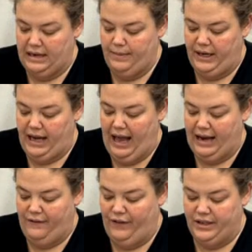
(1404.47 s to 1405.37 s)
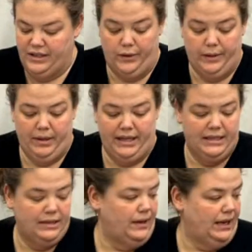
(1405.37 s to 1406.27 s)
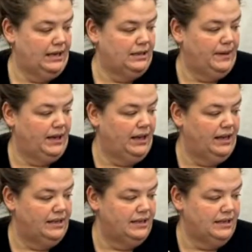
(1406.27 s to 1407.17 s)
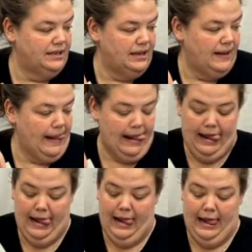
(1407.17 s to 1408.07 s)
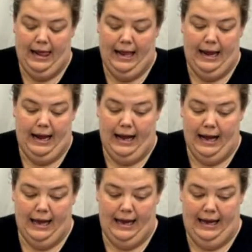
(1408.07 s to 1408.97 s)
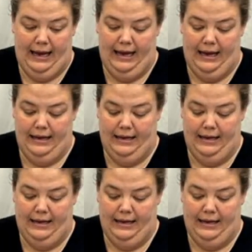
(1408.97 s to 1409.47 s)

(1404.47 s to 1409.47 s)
anybody got any fun sewing plans this weekend? Because I